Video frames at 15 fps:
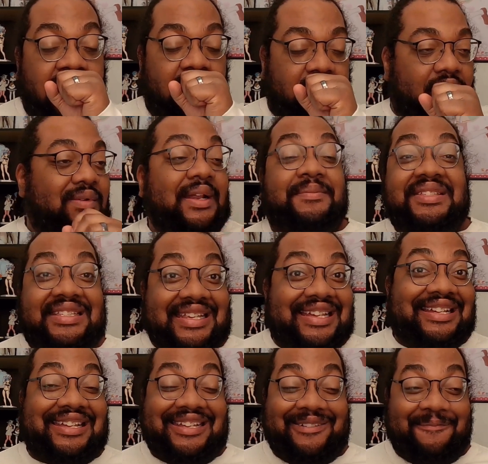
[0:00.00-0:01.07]
When I'm
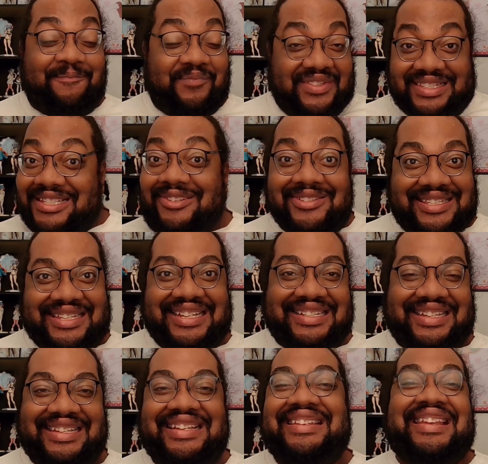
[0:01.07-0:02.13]
sick, still
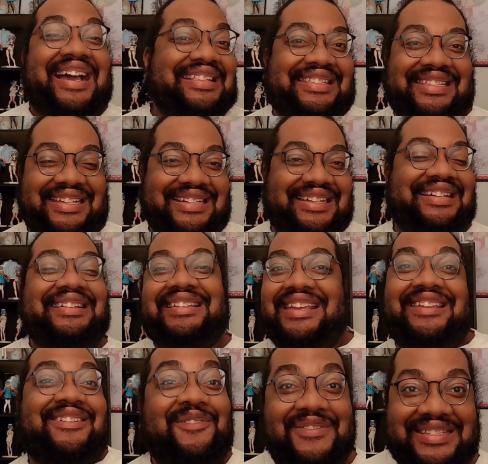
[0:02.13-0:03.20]
sick, not sick,
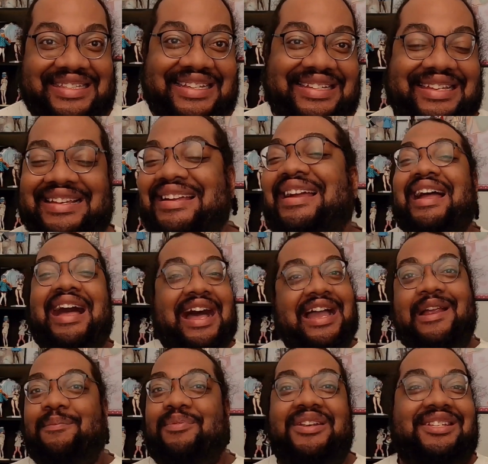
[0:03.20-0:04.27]
getting over sick, I
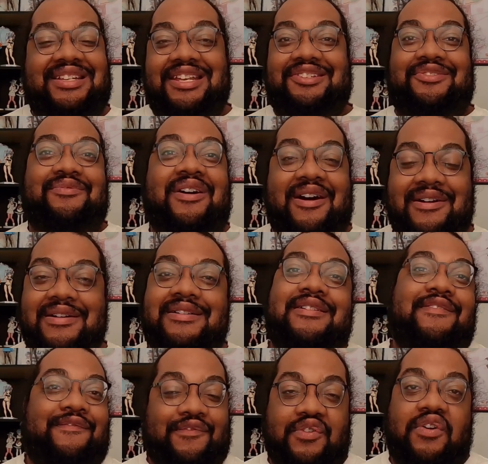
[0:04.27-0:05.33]
appreciate you all
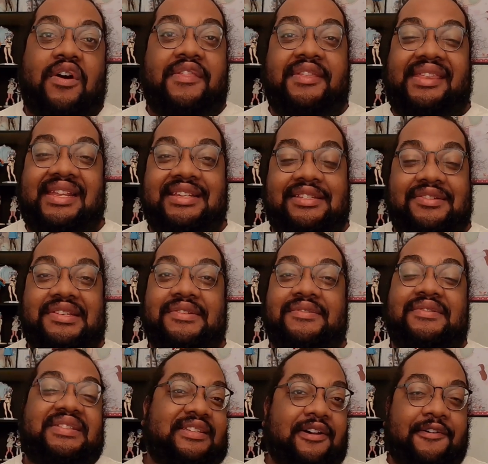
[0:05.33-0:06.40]
for all the things you do.
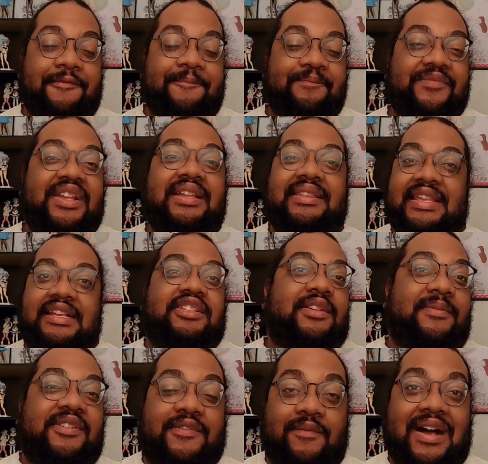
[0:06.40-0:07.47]
So thank you so
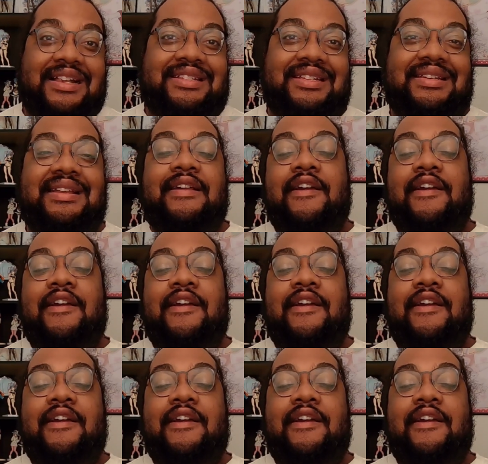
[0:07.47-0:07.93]
much for watching.